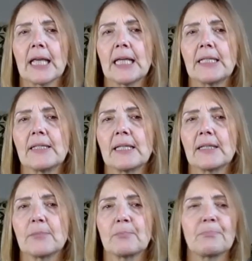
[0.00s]
He's
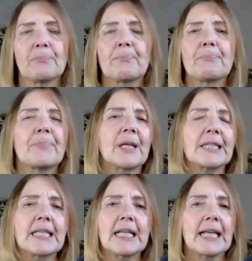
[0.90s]
this
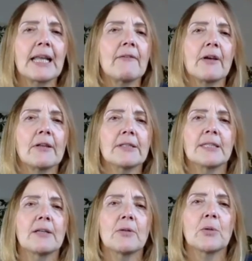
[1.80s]
bloody clever
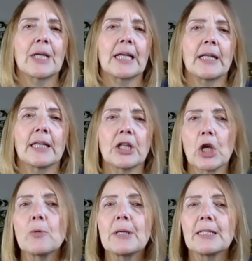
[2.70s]
serial killer that
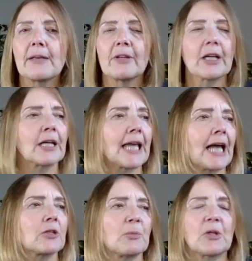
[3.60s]
nobody's ever going to
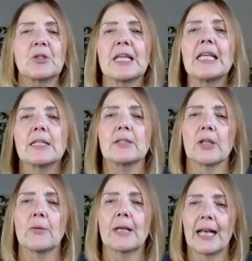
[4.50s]
catch because he is
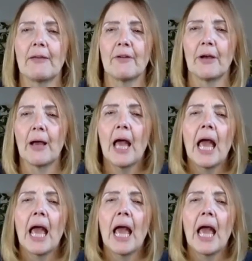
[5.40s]
so clever.